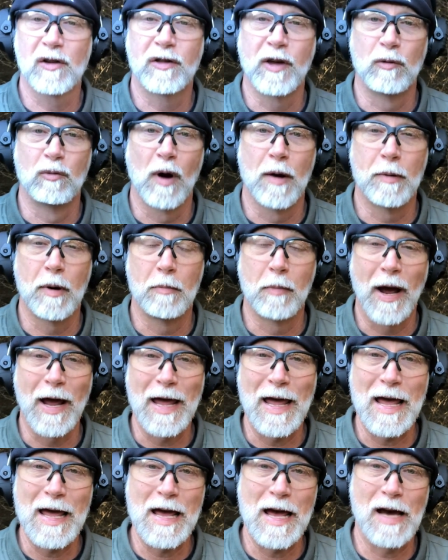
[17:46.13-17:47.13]
they rub on my
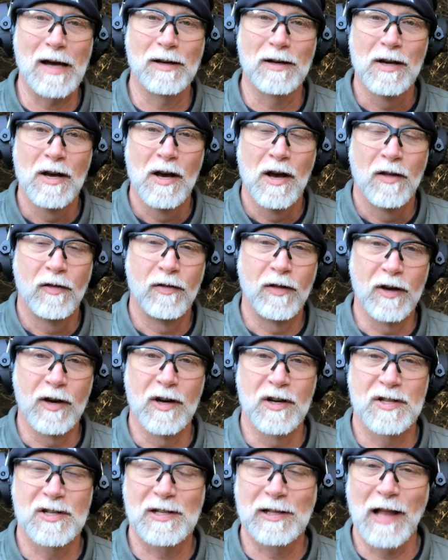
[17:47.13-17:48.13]
hand
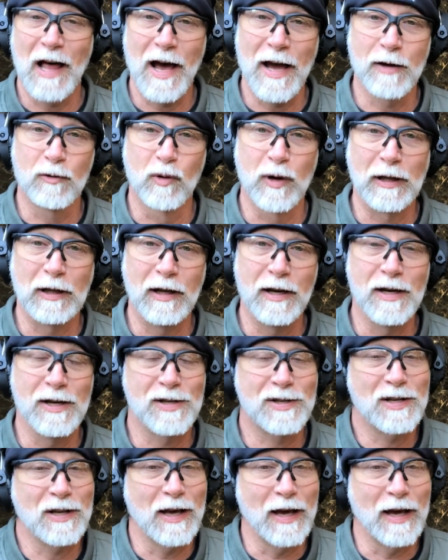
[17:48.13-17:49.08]
the slide release.